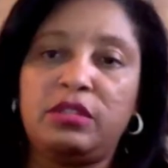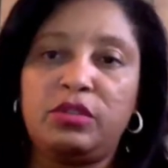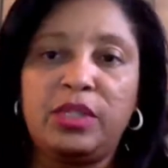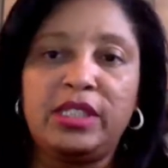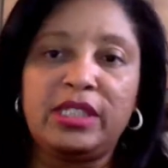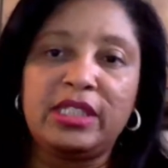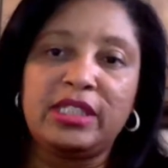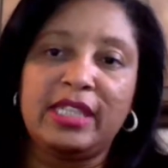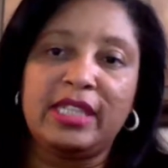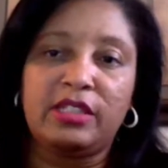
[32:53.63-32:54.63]
26
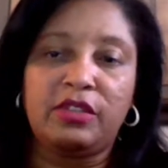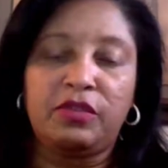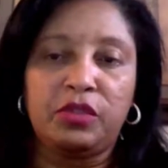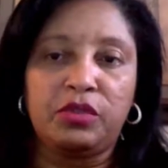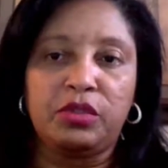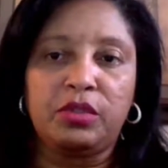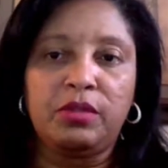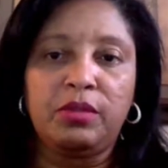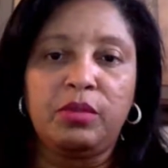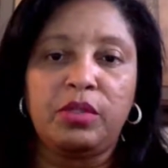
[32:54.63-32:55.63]
days in the future
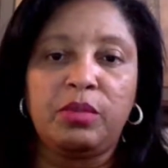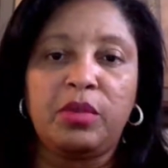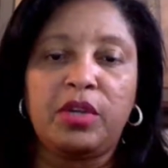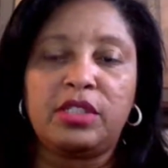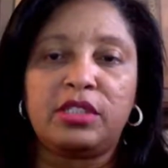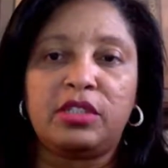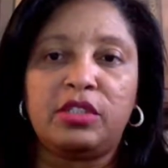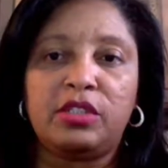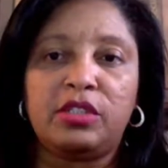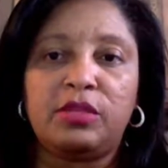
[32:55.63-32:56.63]
what the market is going to
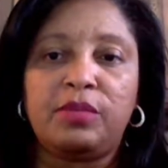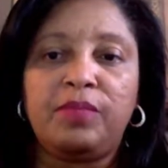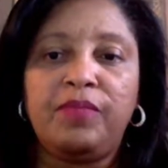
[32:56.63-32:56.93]
do.